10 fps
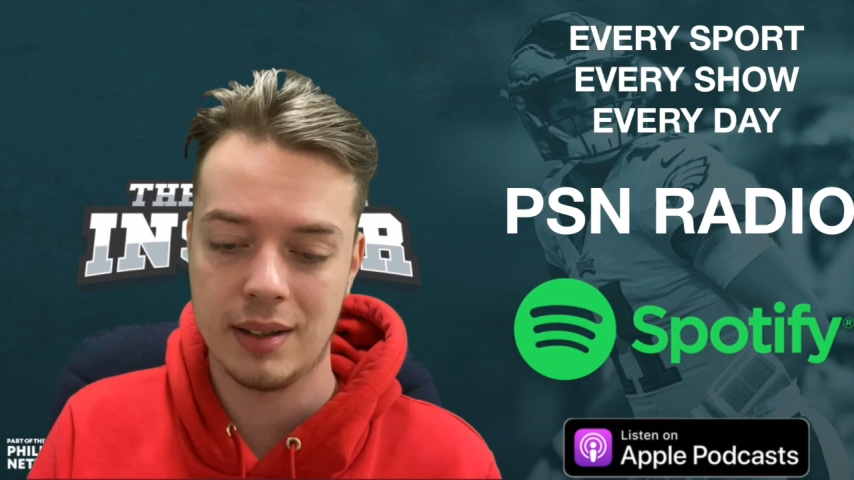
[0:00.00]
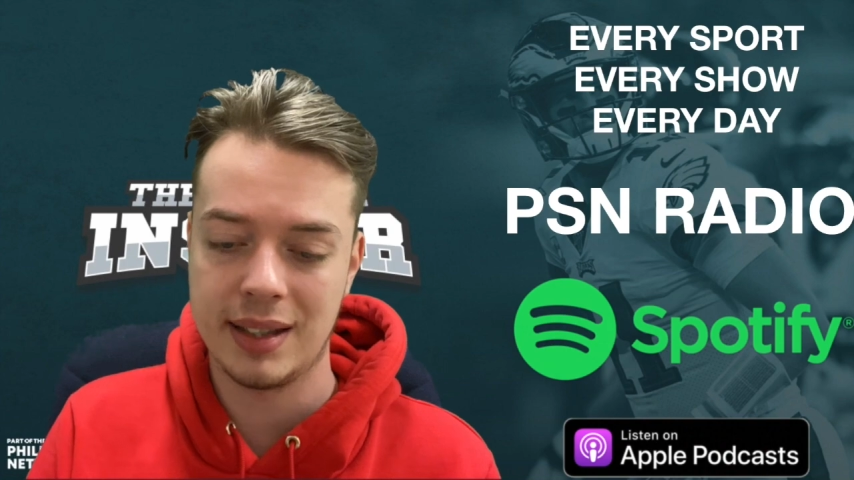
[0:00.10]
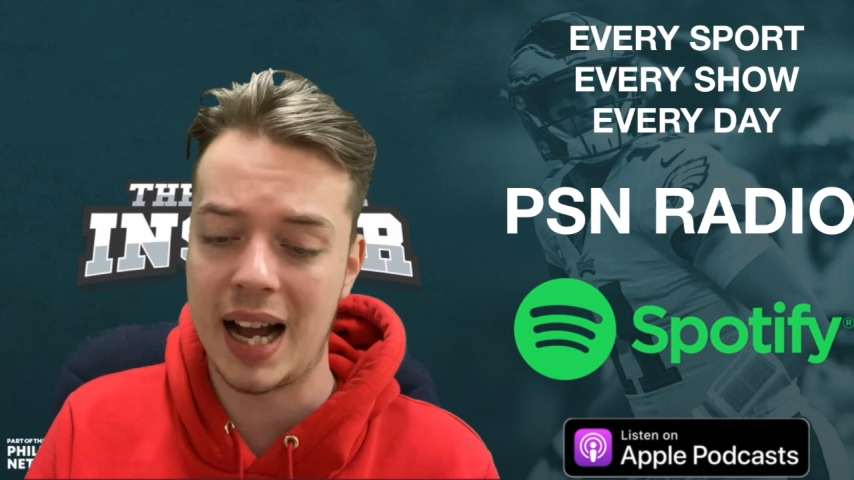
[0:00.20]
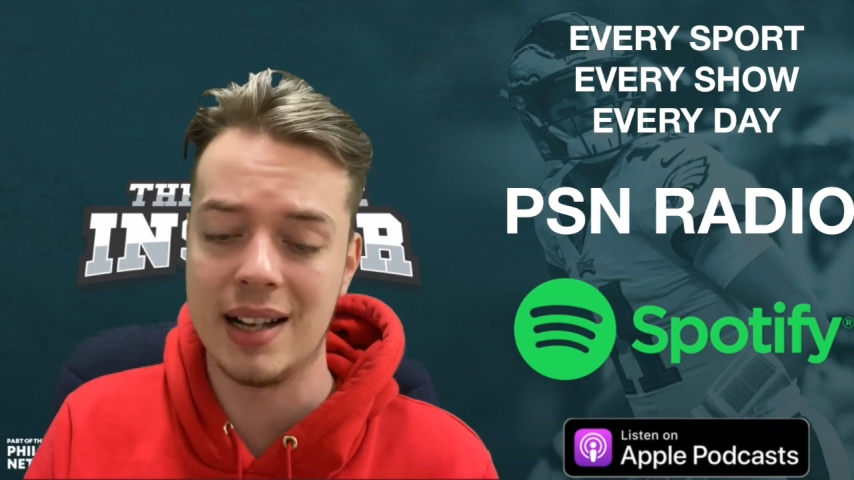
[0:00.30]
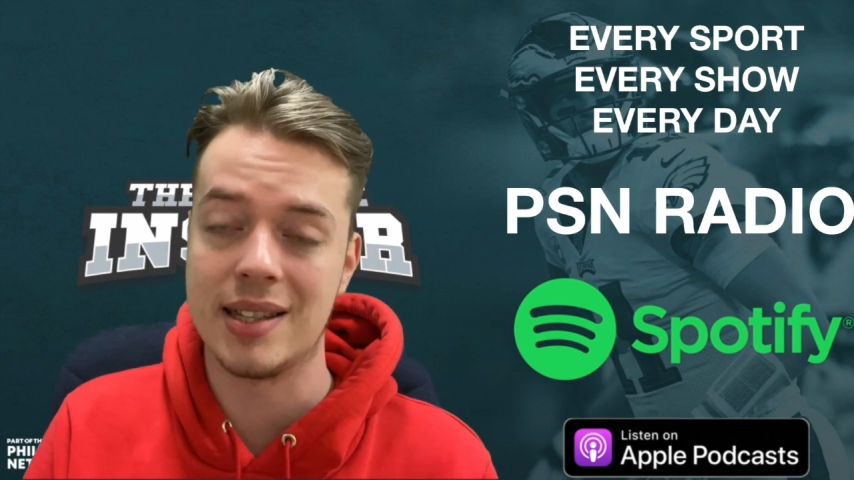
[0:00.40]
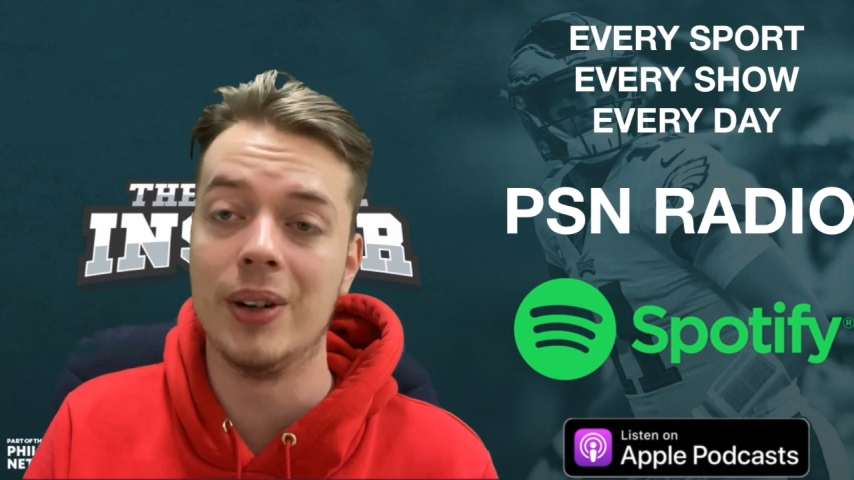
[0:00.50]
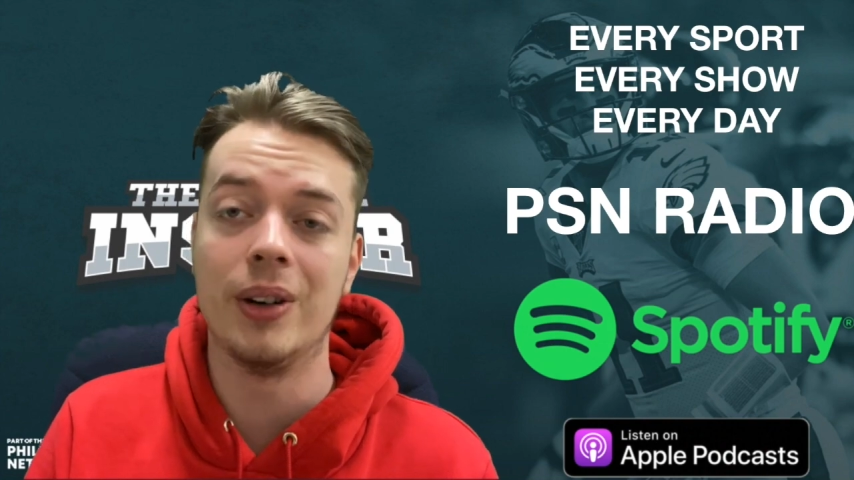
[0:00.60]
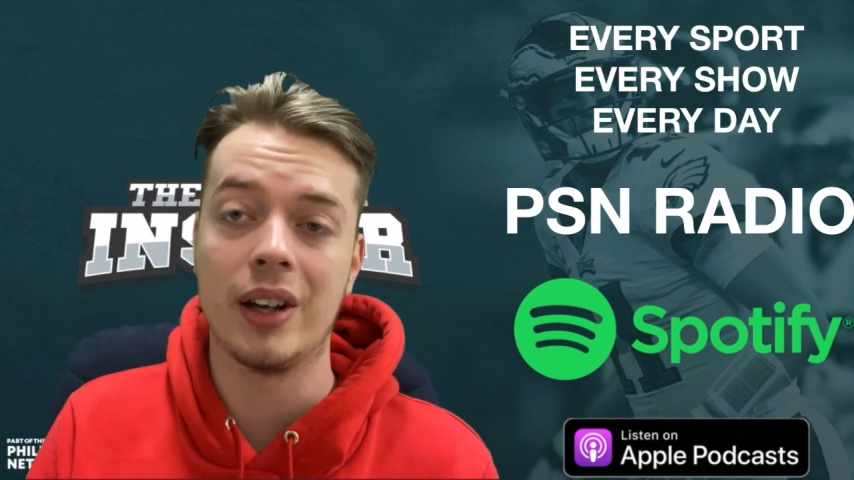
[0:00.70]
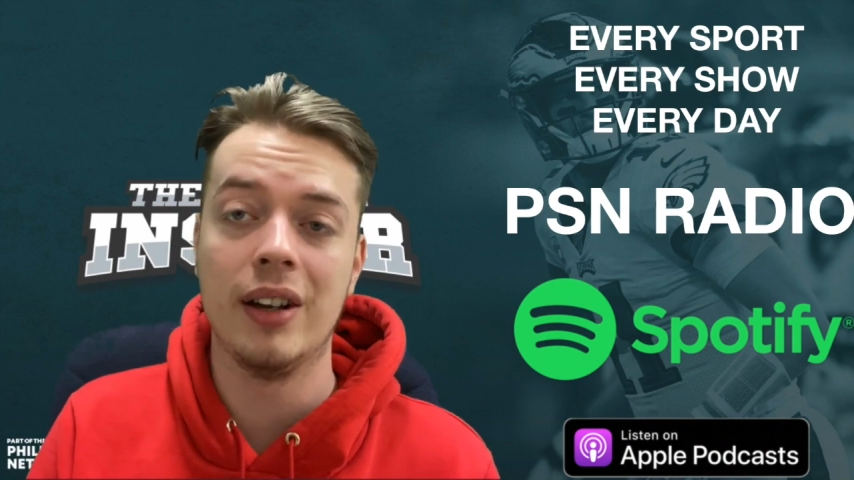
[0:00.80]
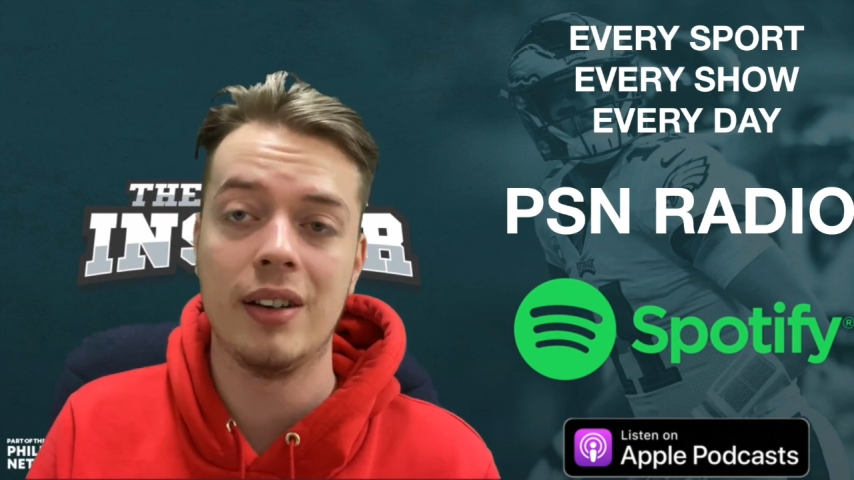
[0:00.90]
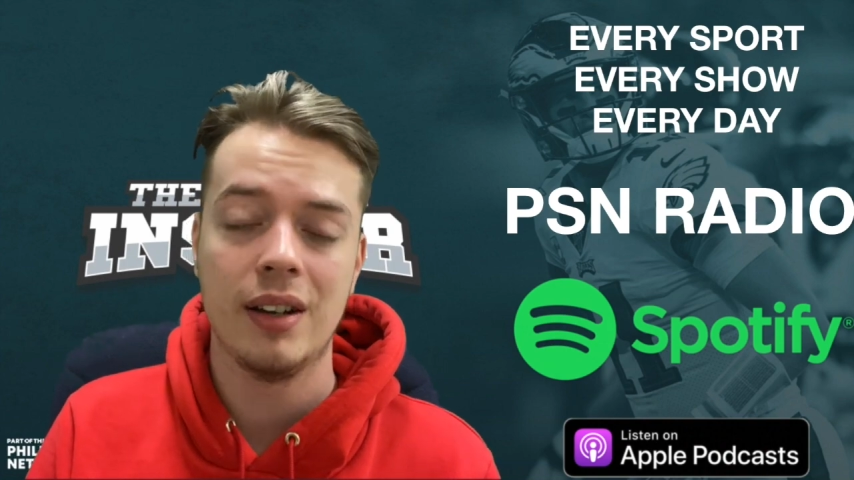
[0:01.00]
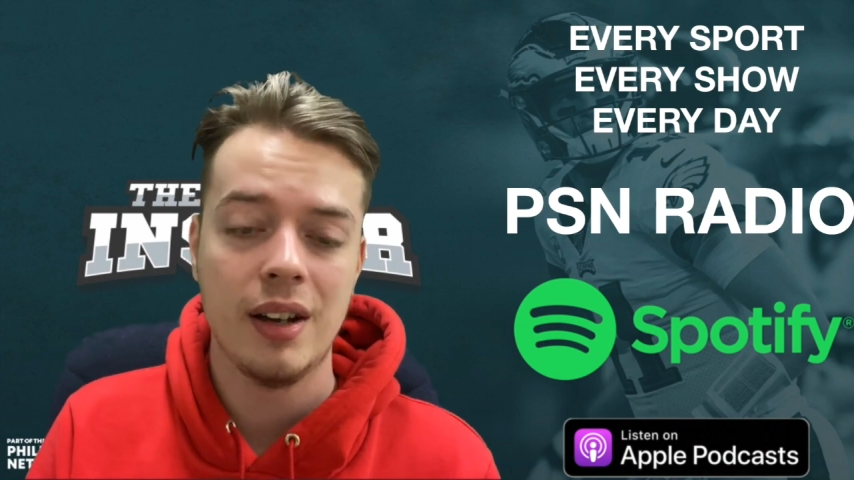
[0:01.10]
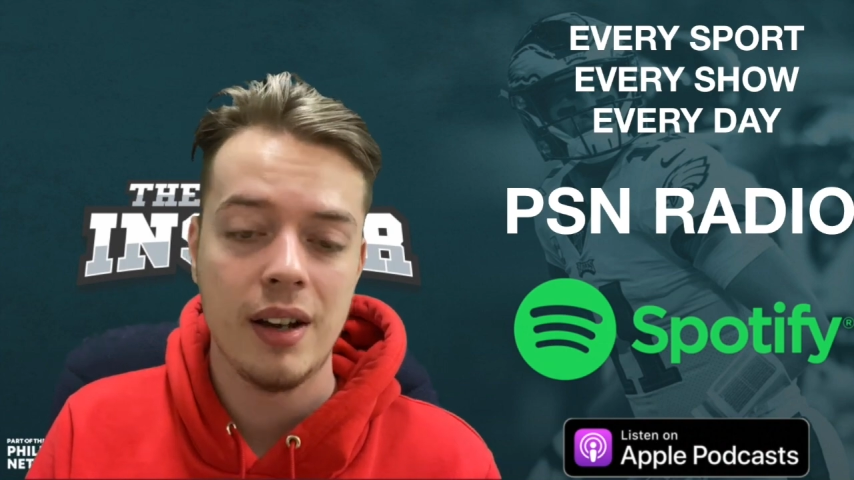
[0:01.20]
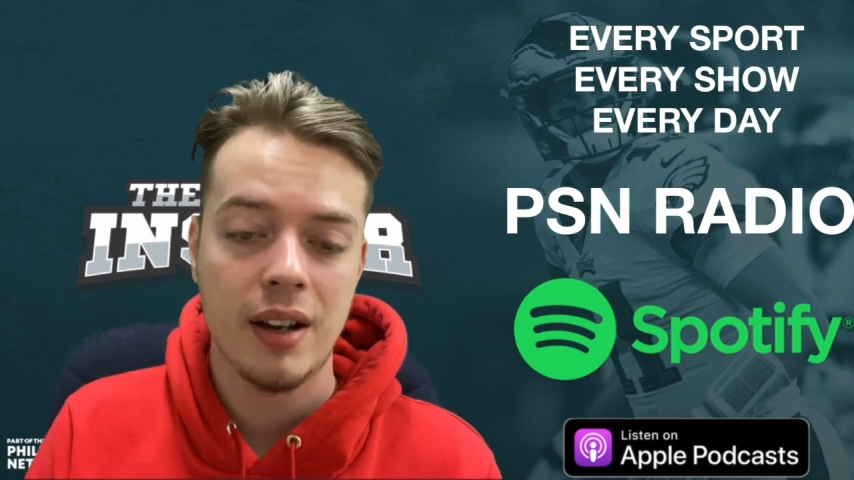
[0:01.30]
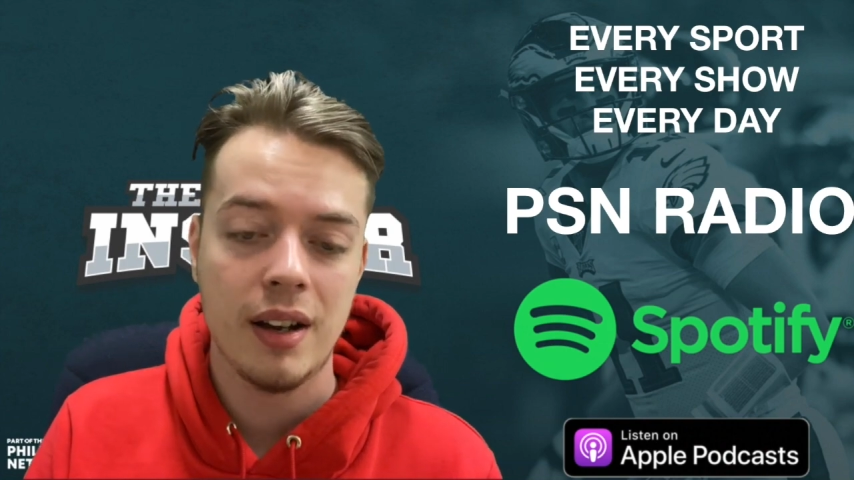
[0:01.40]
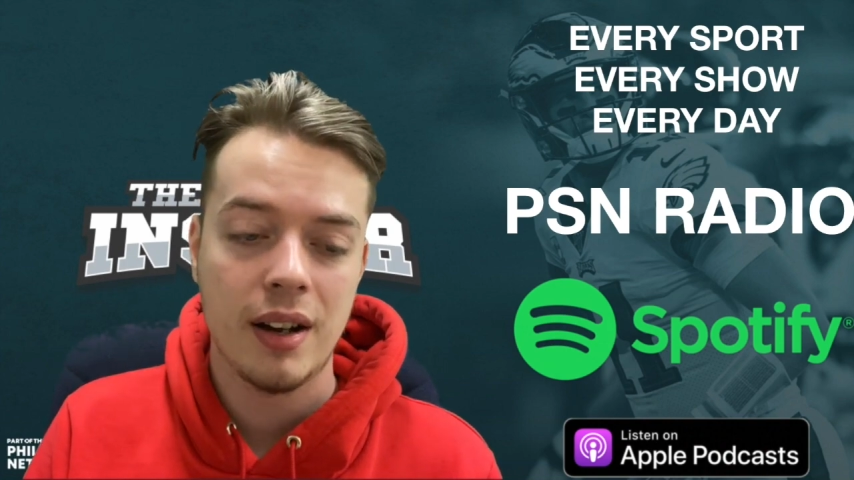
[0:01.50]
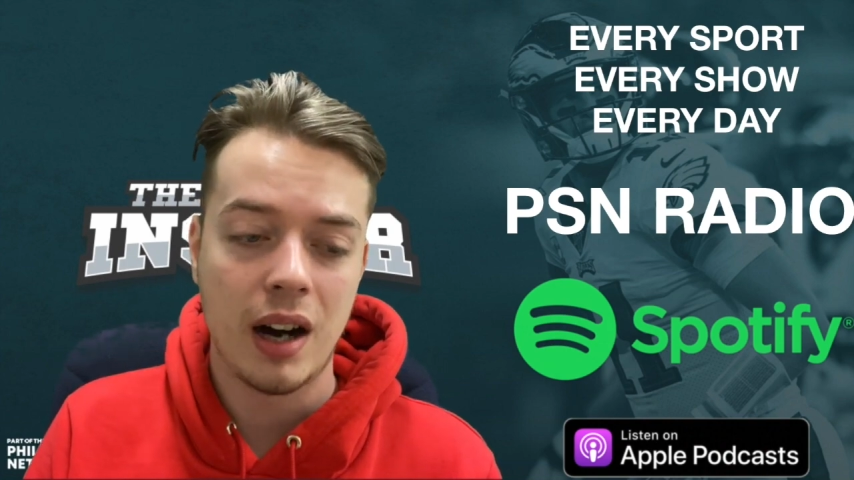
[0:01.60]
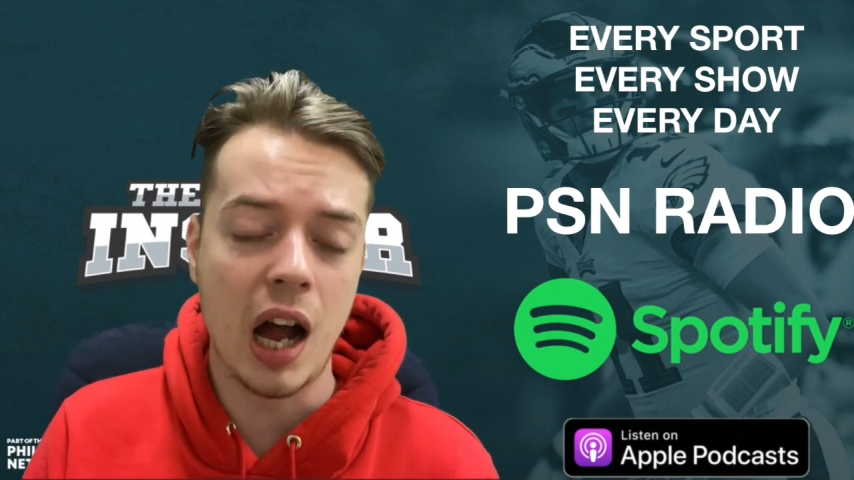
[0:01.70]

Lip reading: That's not good. I